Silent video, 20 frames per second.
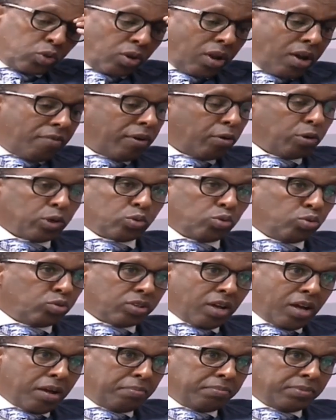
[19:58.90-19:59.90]
have our two
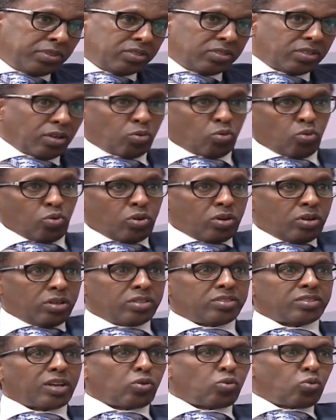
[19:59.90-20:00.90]
terms. It's a good,
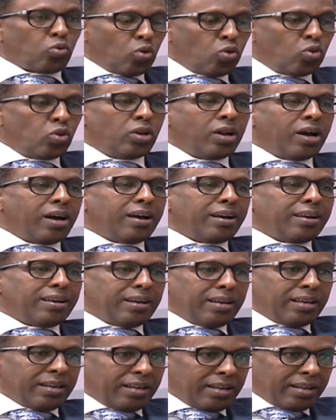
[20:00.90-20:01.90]
it's a good
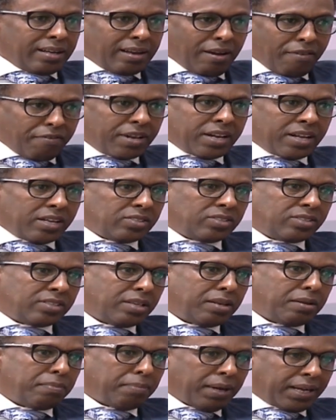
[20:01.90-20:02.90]

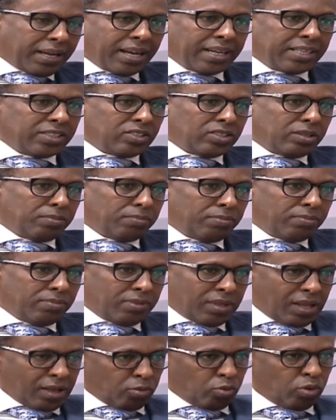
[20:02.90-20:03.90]
governance mechanism
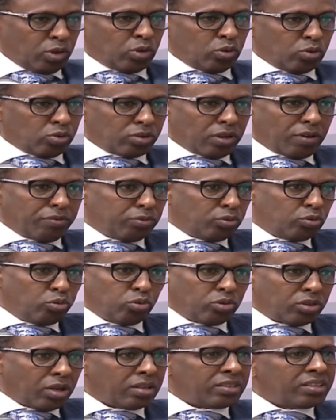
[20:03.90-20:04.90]
that when you serve
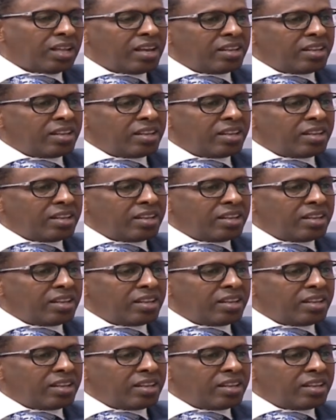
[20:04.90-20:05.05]
two, 10